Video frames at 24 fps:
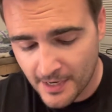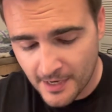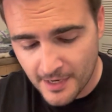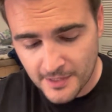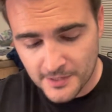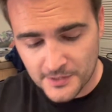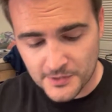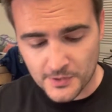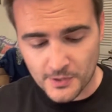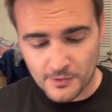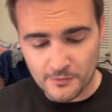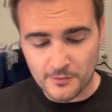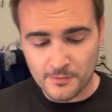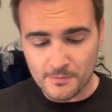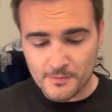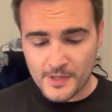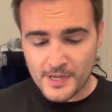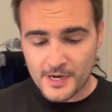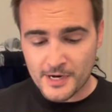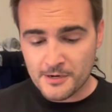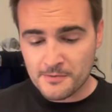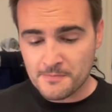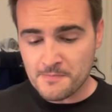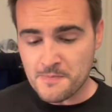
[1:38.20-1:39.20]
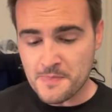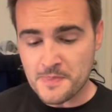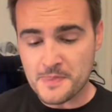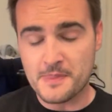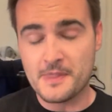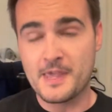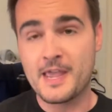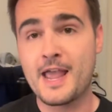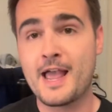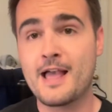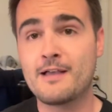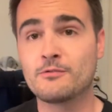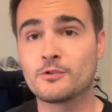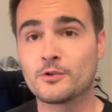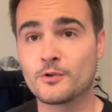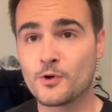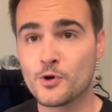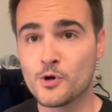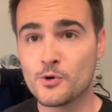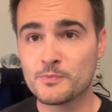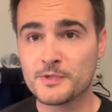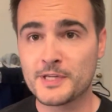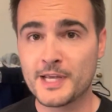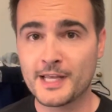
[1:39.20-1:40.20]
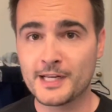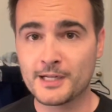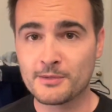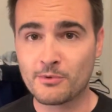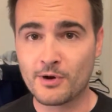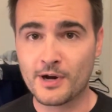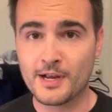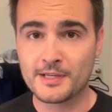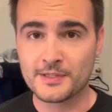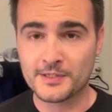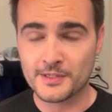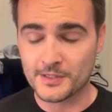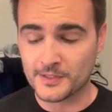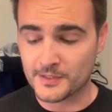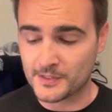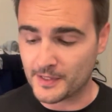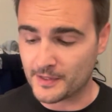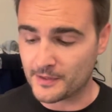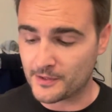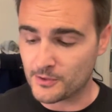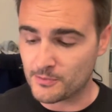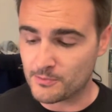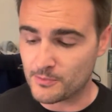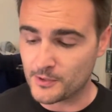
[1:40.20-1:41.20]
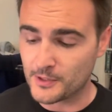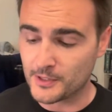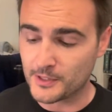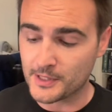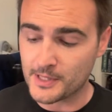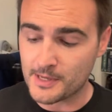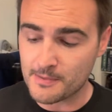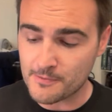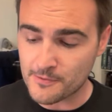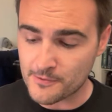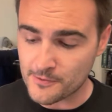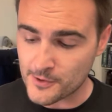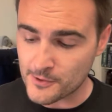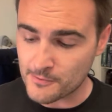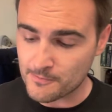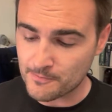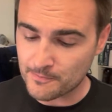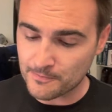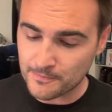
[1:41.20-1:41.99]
So from there, they have a chrome tanning process that they're putting them through.